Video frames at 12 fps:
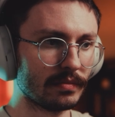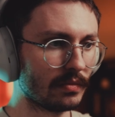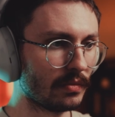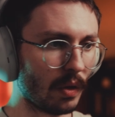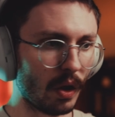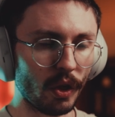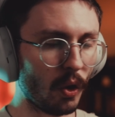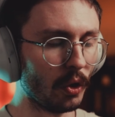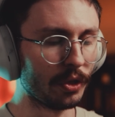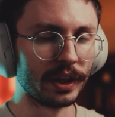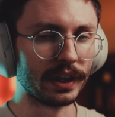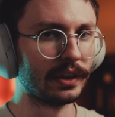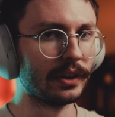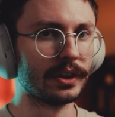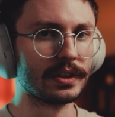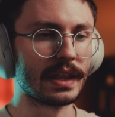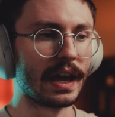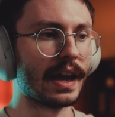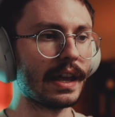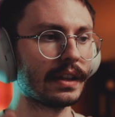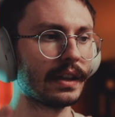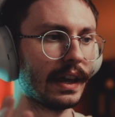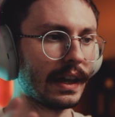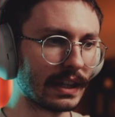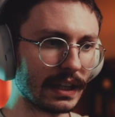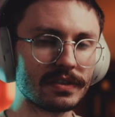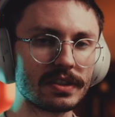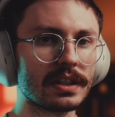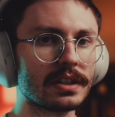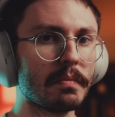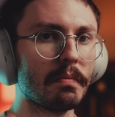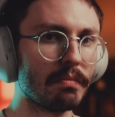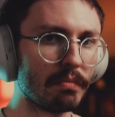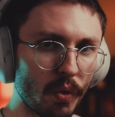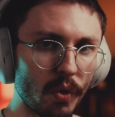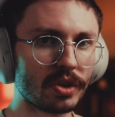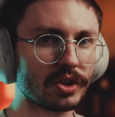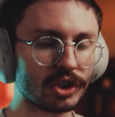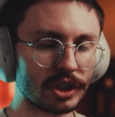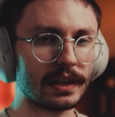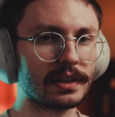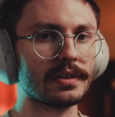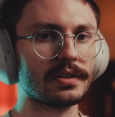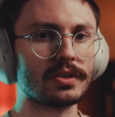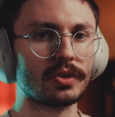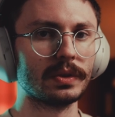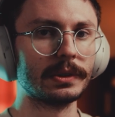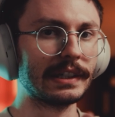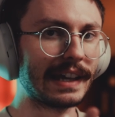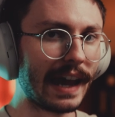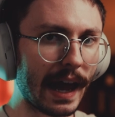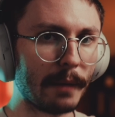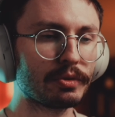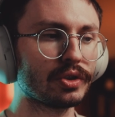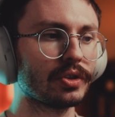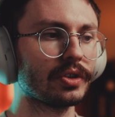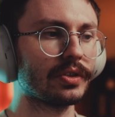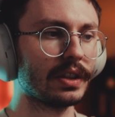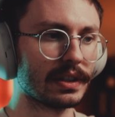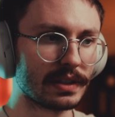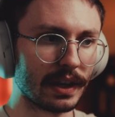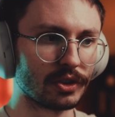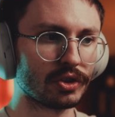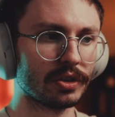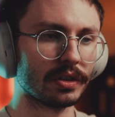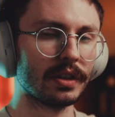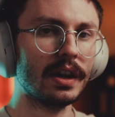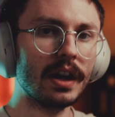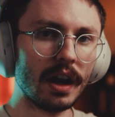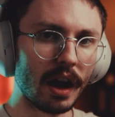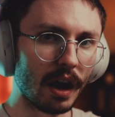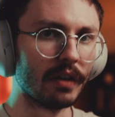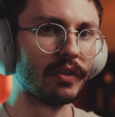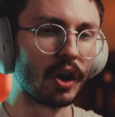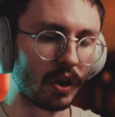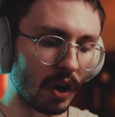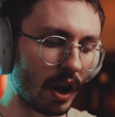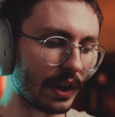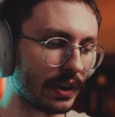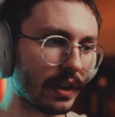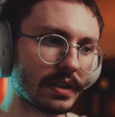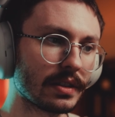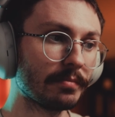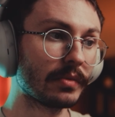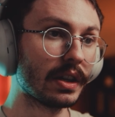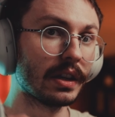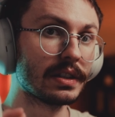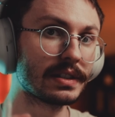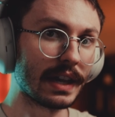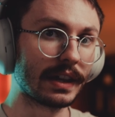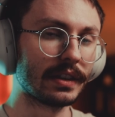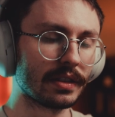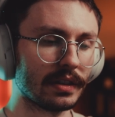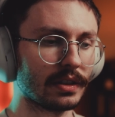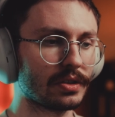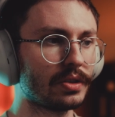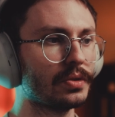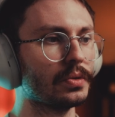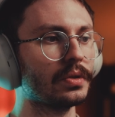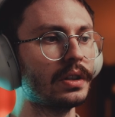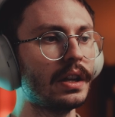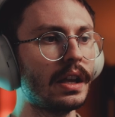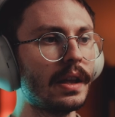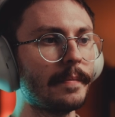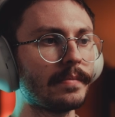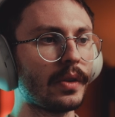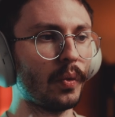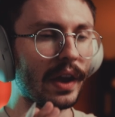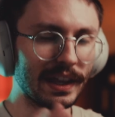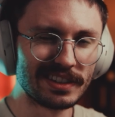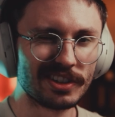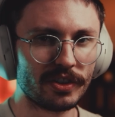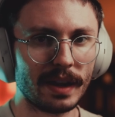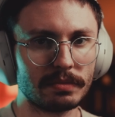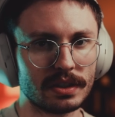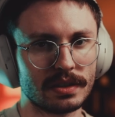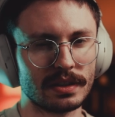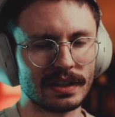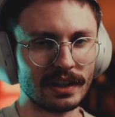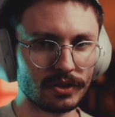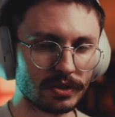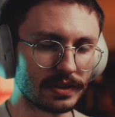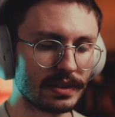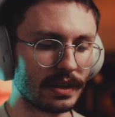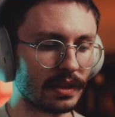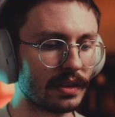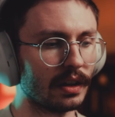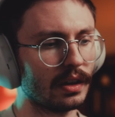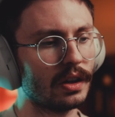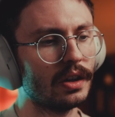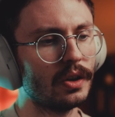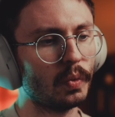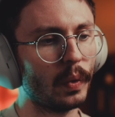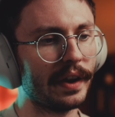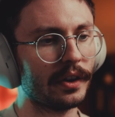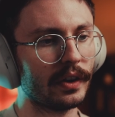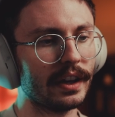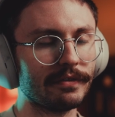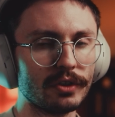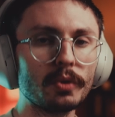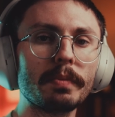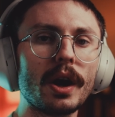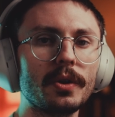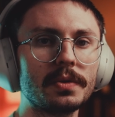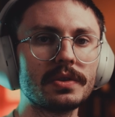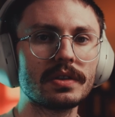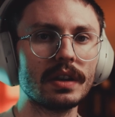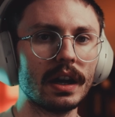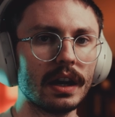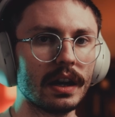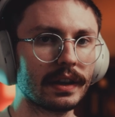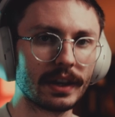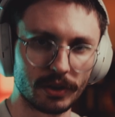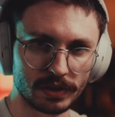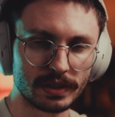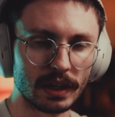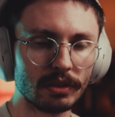Whole thing here is that it gives us more chances to really capture the attention of our audience. Second thing too, Instagram does this interesting thing where if you post a carousel,